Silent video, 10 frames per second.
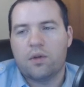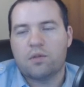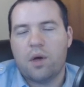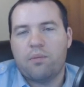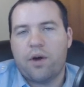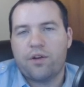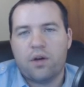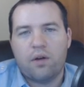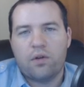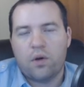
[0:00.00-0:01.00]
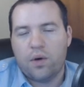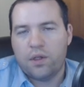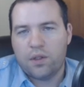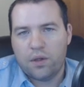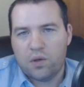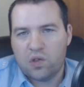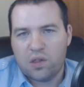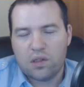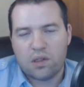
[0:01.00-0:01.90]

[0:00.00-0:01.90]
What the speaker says: is my mother ever going to use this?